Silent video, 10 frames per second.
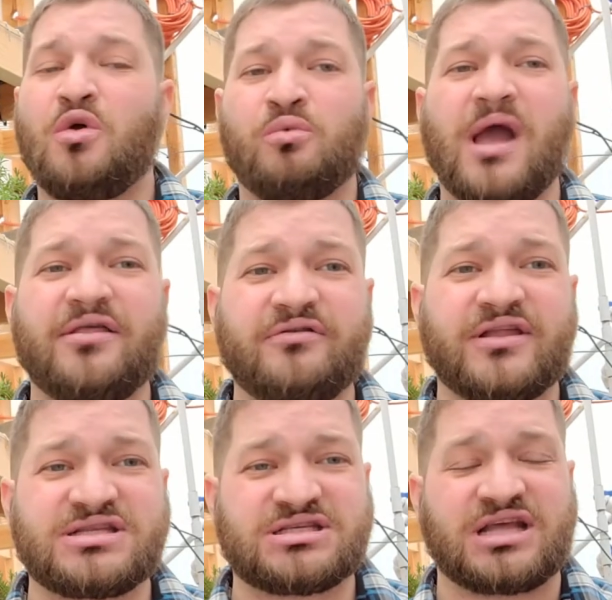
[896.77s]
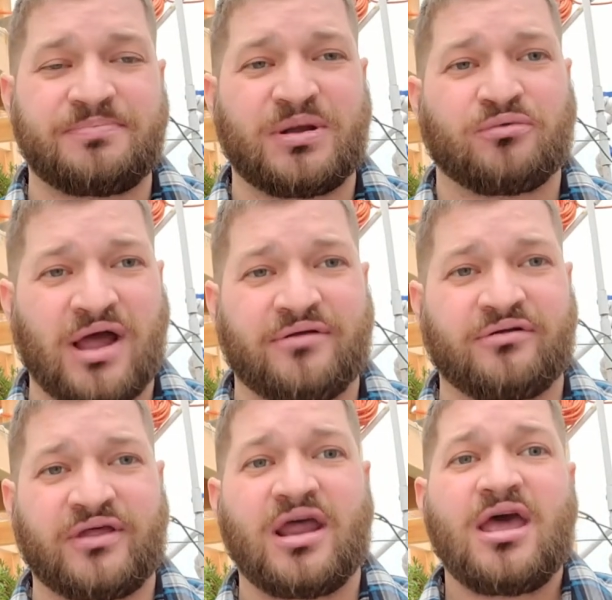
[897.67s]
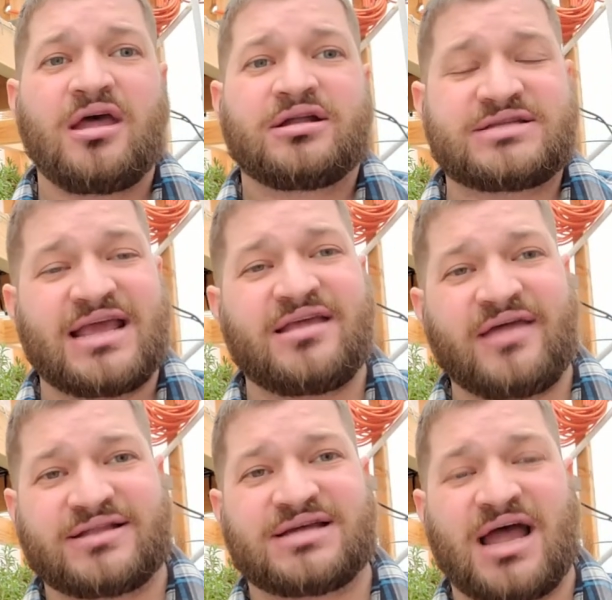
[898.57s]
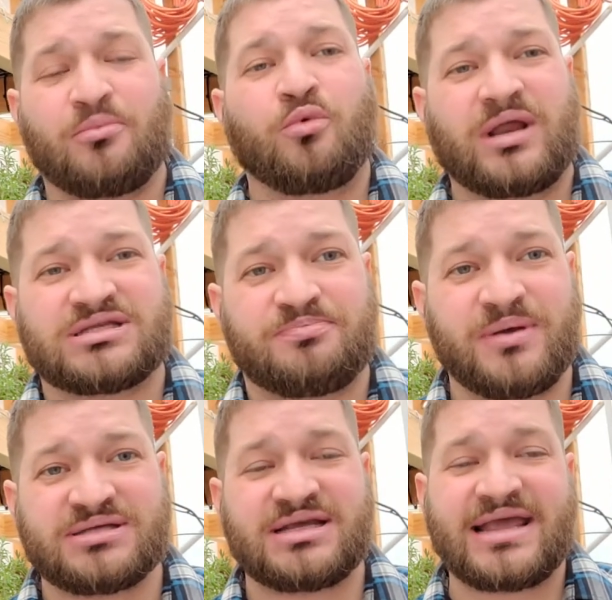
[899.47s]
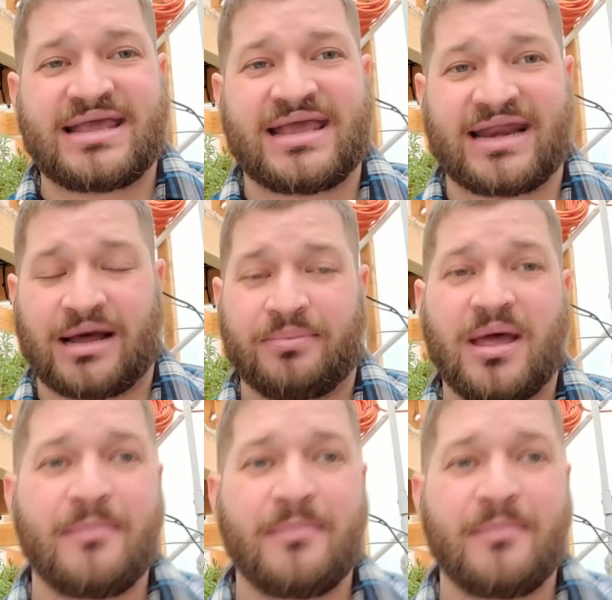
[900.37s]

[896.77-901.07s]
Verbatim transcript: Rather than sleeping, rather than taking that time when it's busy, get up,